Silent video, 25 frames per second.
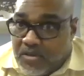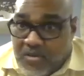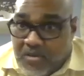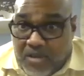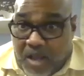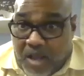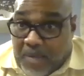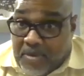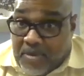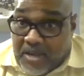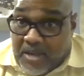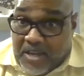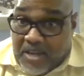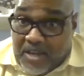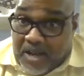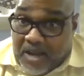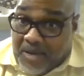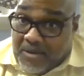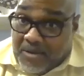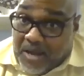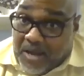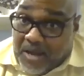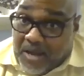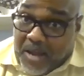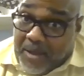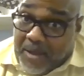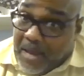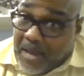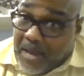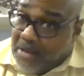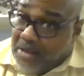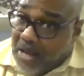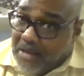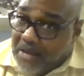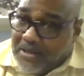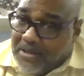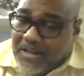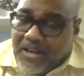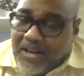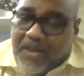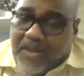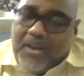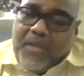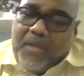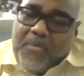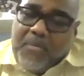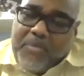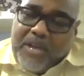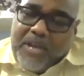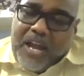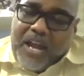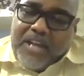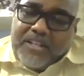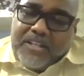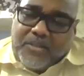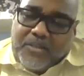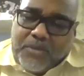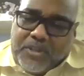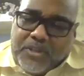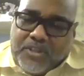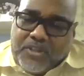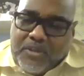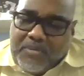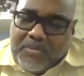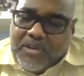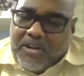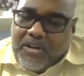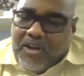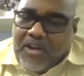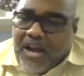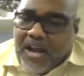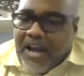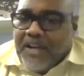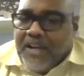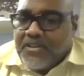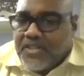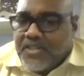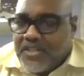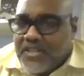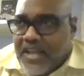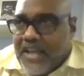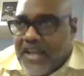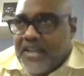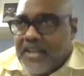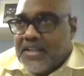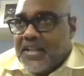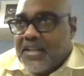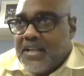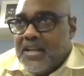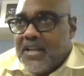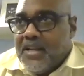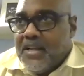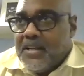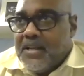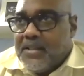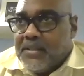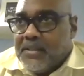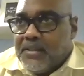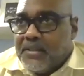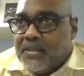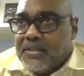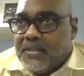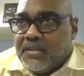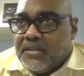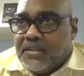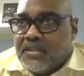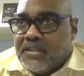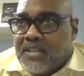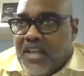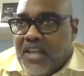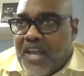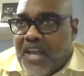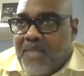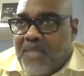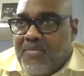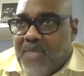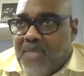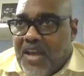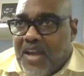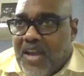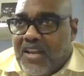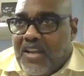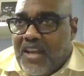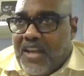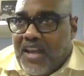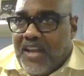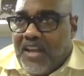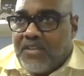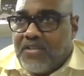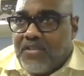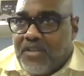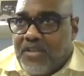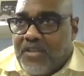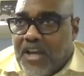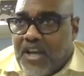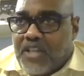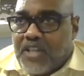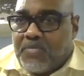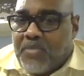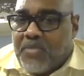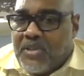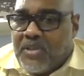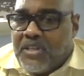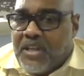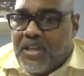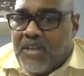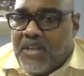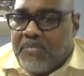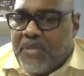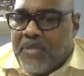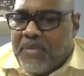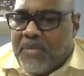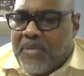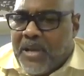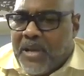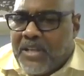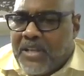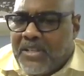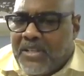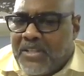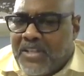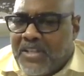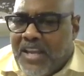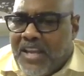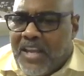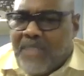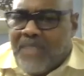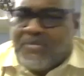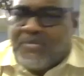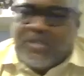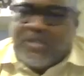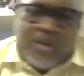I mean, I, I, I, you know, I'll be honest with you. I mean, Ohio State, they manhandled us, but uh, but by the same